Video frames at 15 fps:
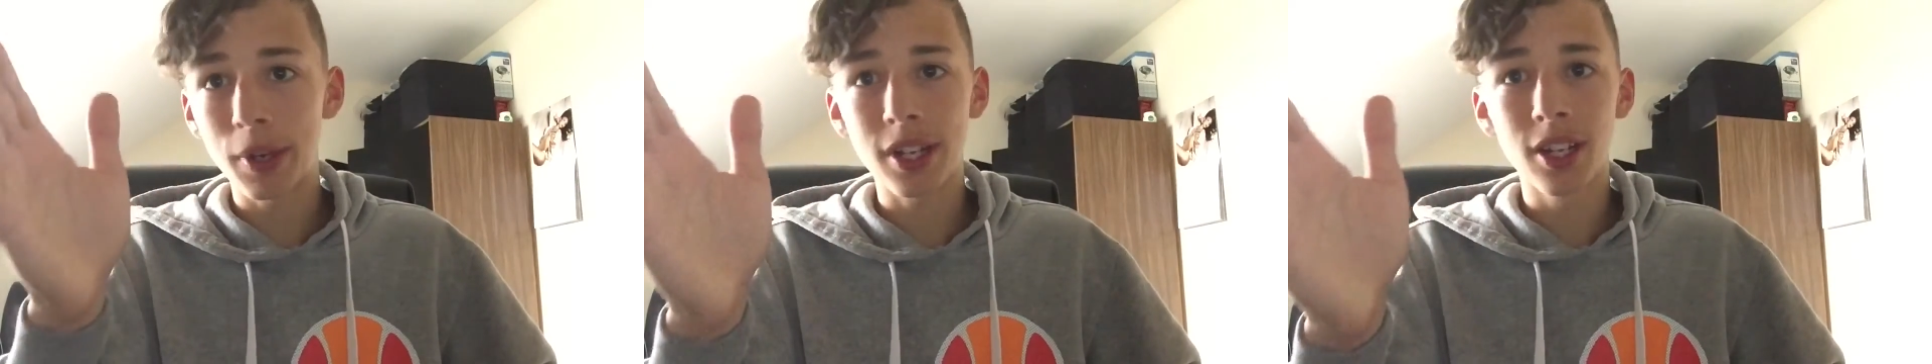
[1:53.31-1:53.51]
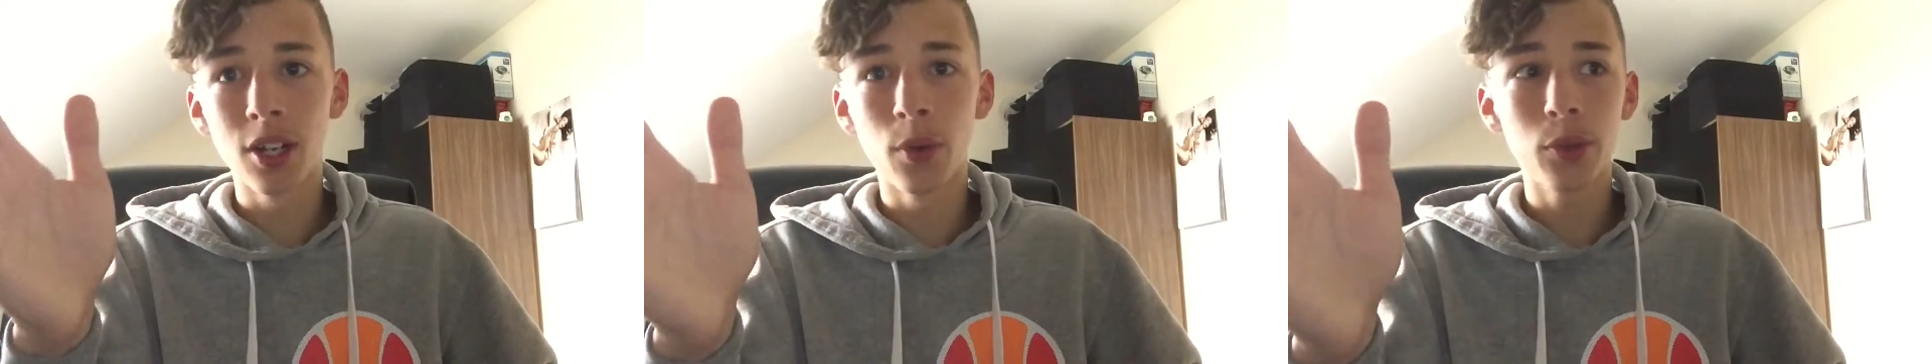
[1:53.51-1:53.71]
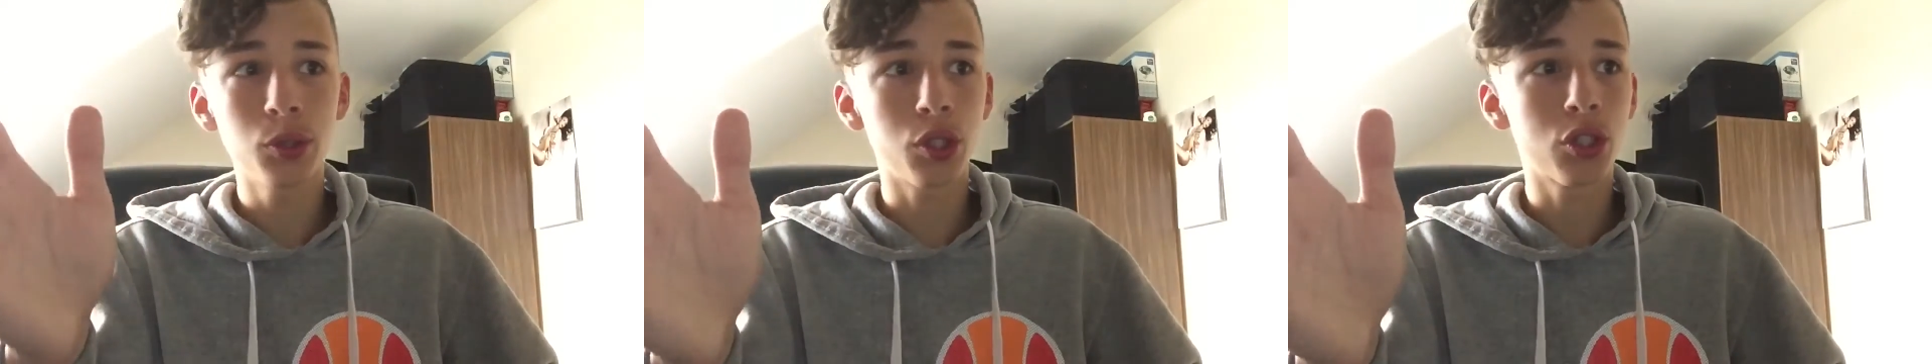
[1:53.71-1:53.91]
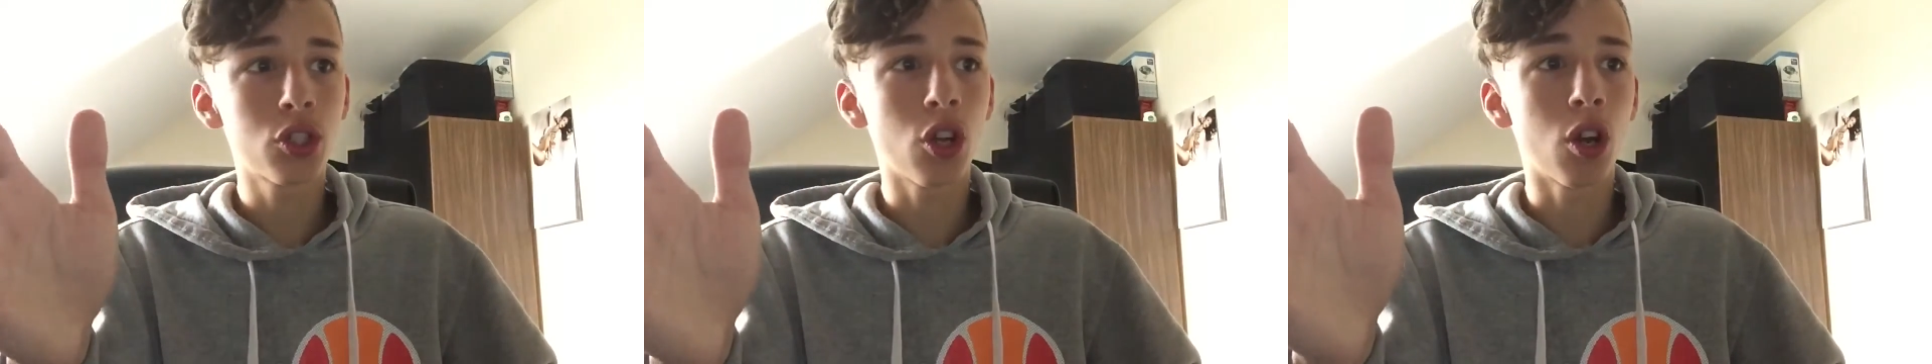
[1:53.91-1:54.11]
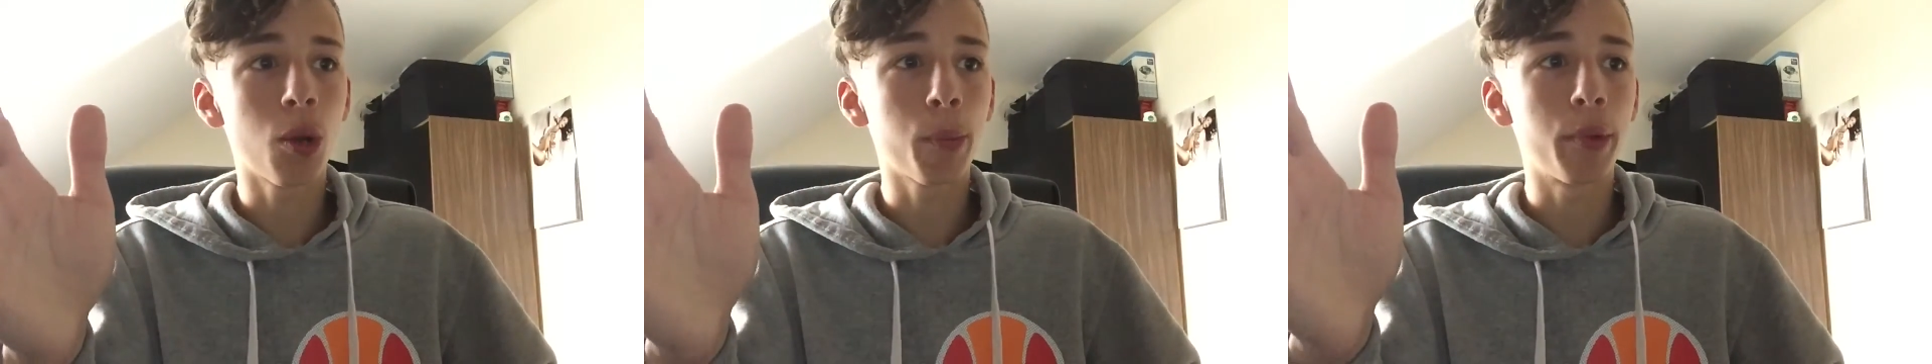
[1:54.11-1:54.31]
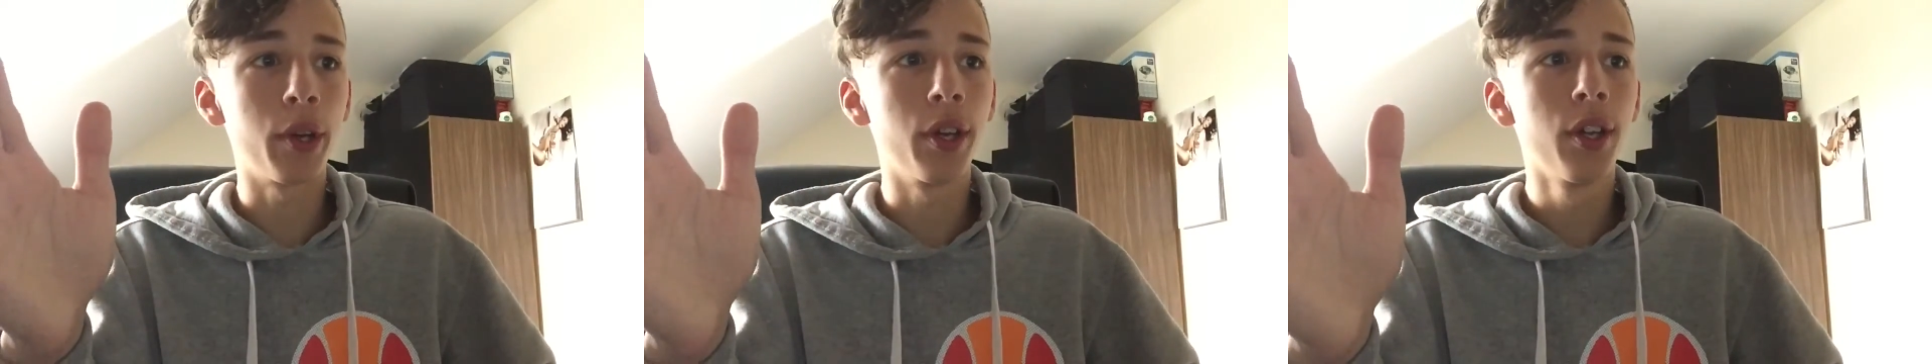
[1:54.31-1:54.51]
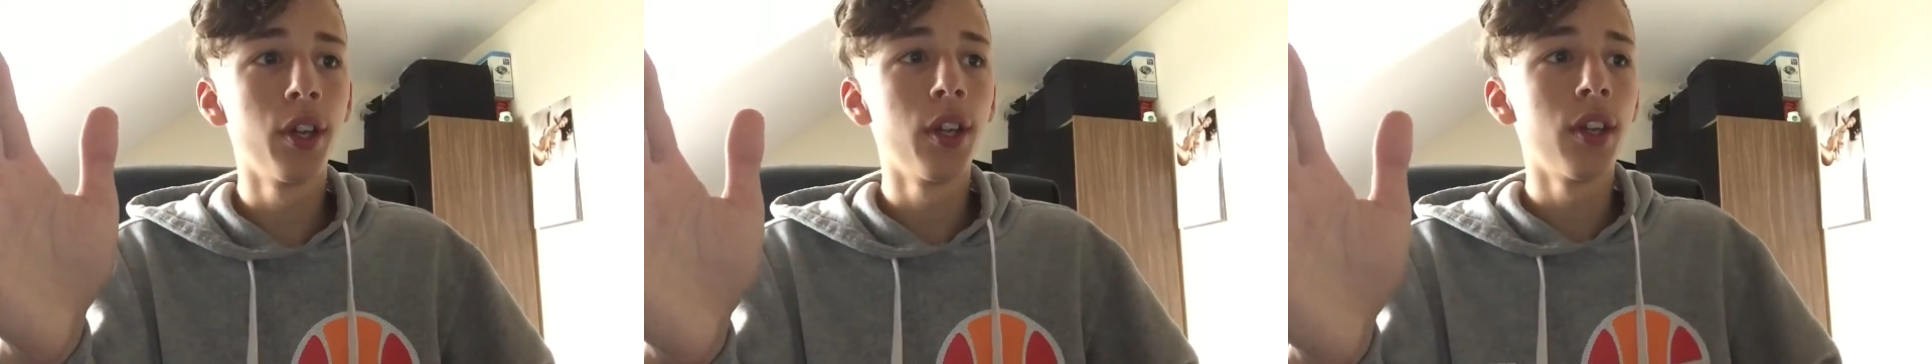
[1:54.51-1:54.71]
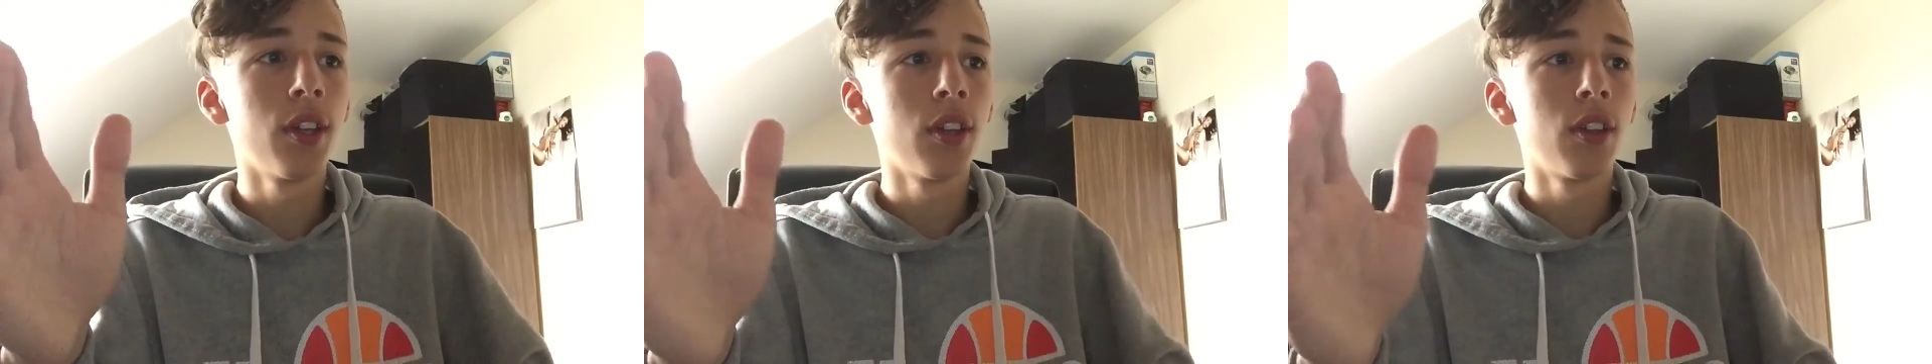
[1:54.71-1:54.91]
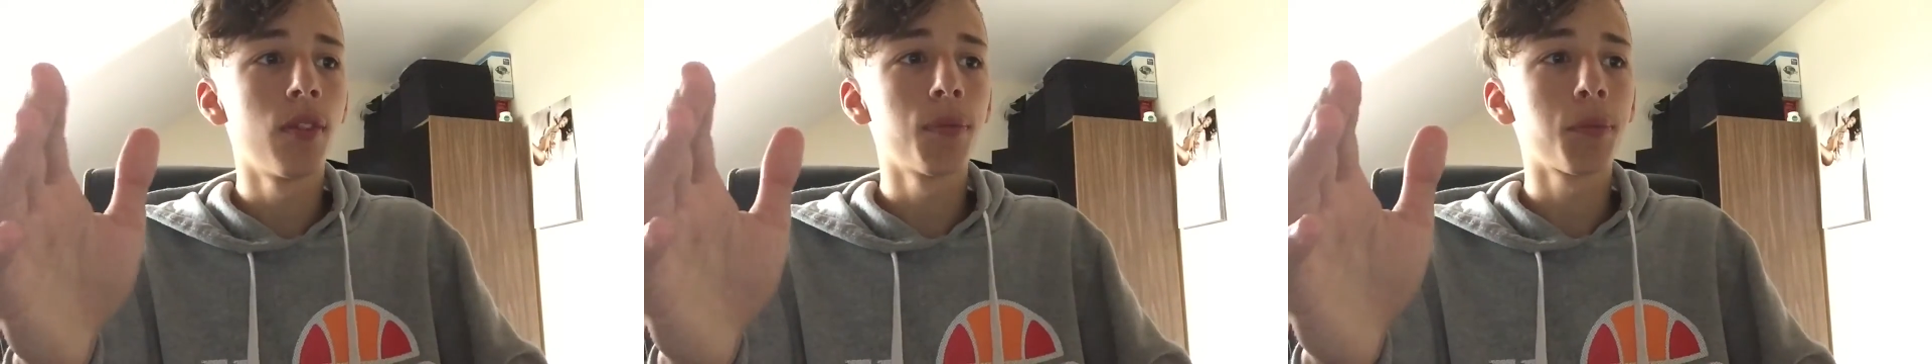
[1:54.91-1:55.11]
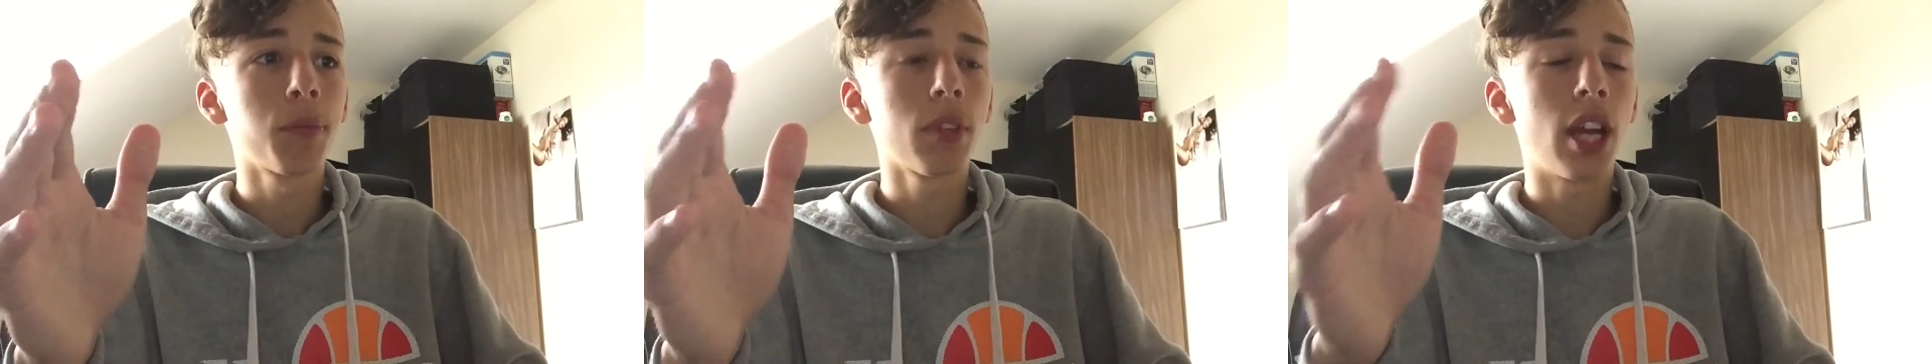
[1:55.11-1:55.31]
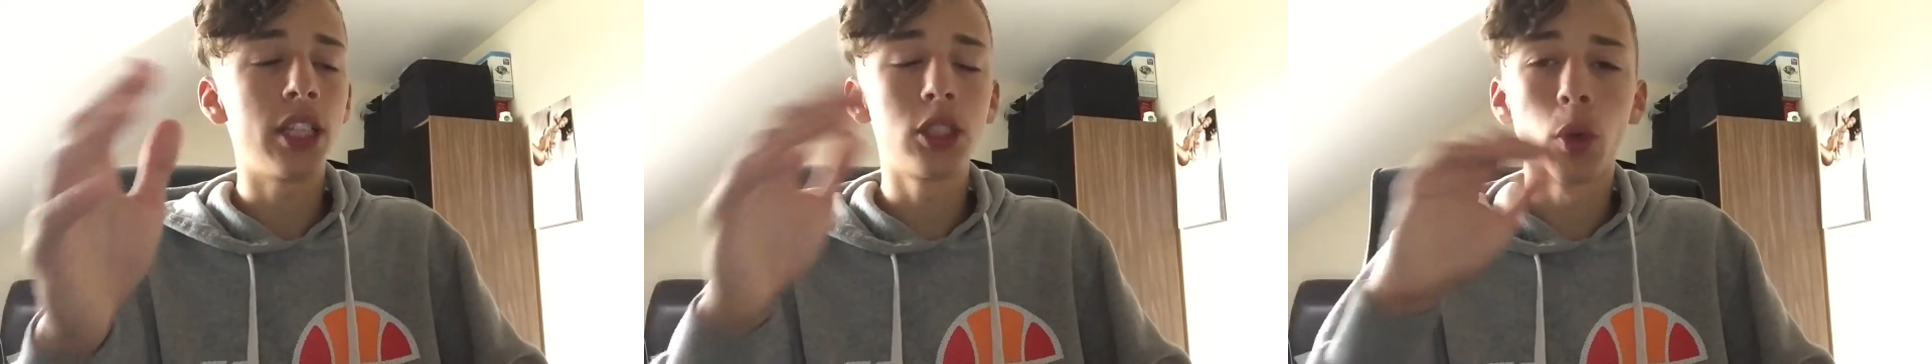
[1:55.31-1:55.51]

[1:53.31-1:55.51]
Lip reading: I didn't know it was a song, but I